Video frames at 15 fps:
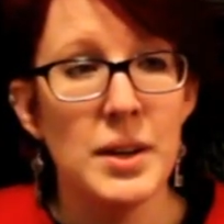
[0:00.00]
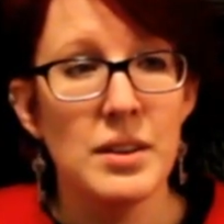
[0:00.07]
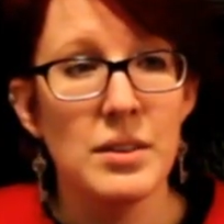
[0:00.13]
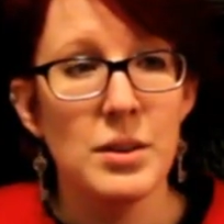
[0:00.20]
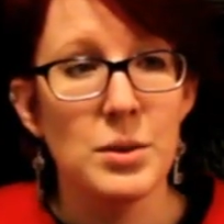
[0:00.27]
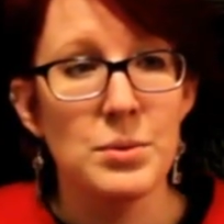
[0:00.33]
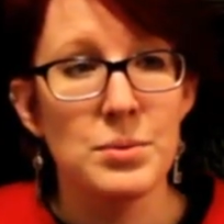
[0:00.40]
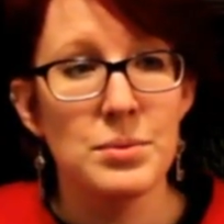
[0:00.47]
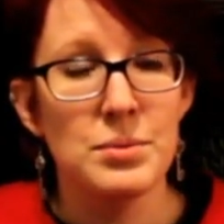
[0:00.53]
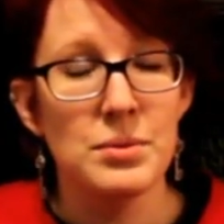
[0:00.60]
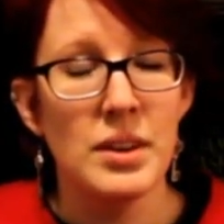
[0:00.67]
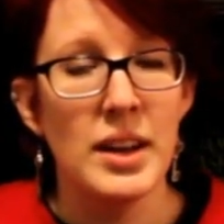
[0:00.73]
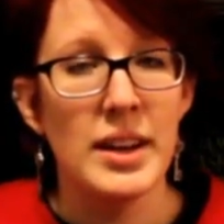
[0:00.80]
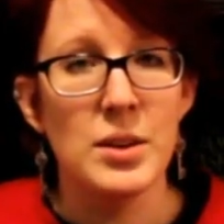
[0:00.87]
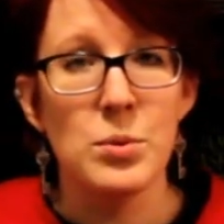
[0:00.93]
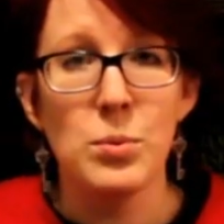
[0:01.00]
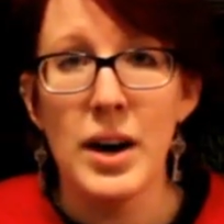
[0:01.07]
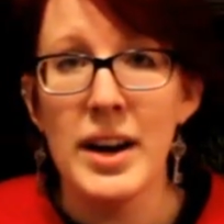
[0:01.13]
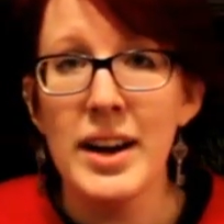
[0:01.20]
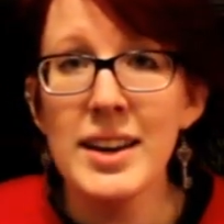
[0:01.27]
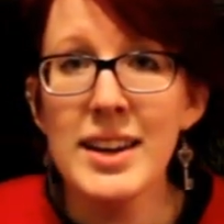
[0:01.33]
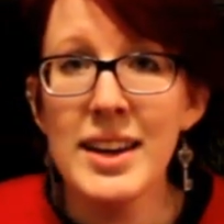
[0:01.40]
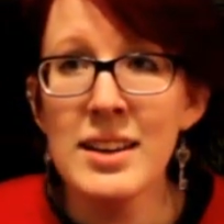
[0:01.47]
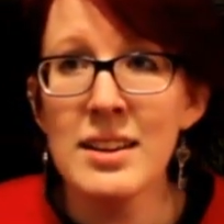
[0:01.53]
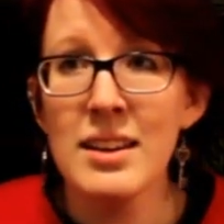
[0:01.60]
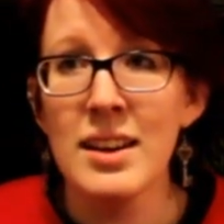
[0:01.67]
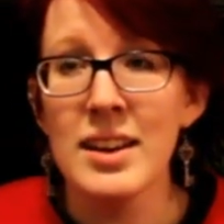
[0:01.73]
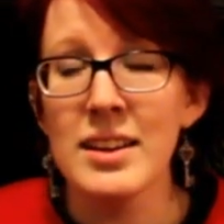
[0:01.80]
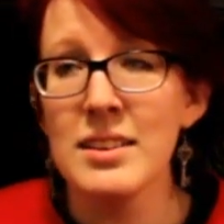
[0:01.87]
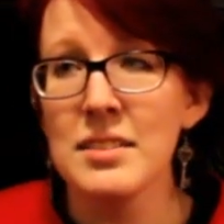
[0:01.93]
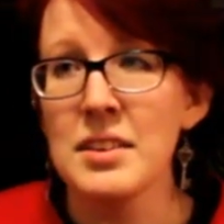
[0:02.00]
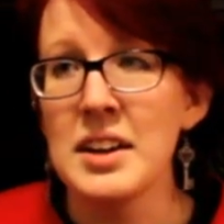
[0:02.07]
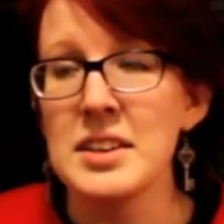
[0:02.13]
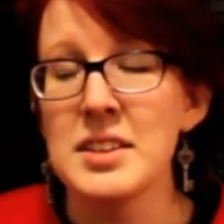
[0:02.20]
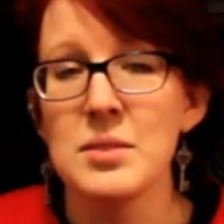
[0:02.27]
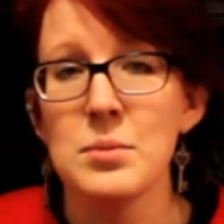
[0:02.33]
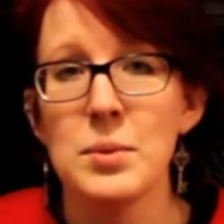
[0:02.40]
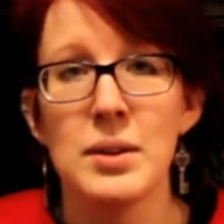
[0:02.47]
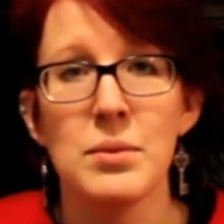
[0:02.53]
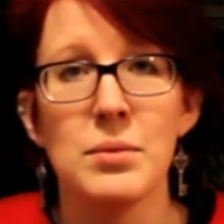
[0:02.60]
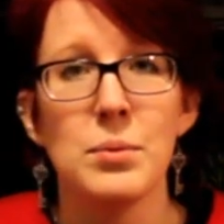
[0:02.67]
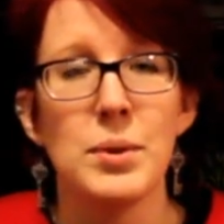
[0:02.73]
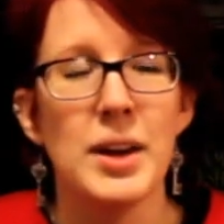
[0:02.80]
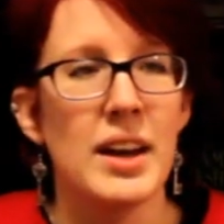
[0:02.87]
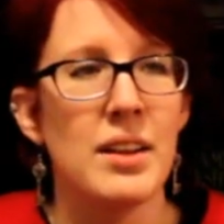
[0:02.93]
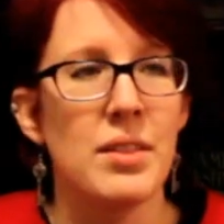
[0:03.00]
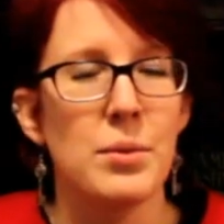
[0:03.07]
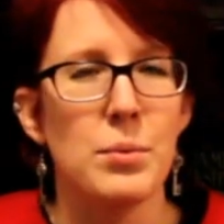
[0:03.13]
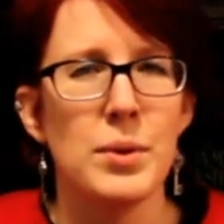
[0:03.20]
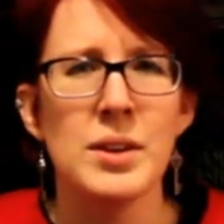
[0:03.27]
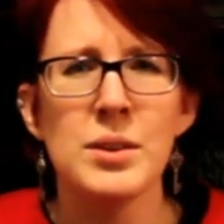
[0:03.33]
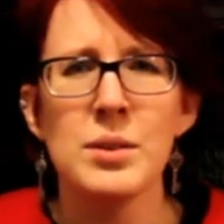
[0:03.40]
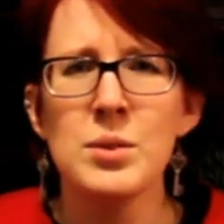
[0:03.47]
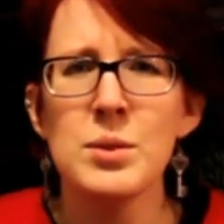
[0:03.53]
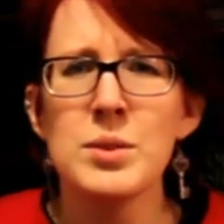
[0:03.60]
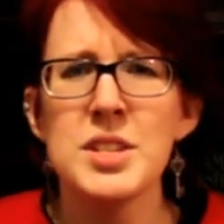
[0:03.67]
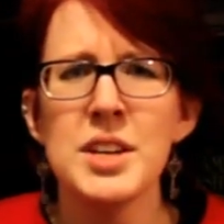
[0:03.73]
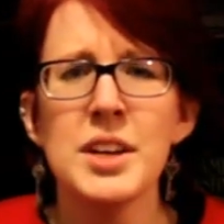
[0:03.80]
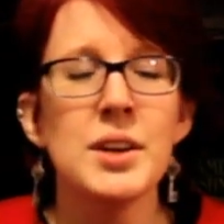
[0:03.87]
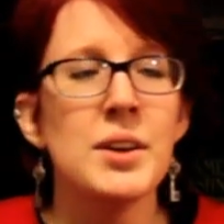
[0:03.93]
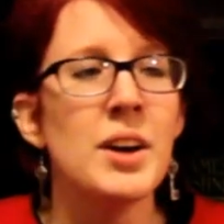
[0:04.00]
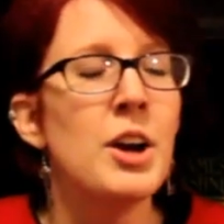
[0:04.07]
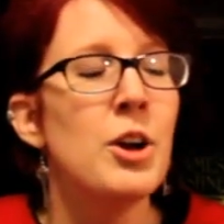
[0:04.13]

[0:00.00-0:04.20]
of like why I can't, like I did when we had the window dudes here.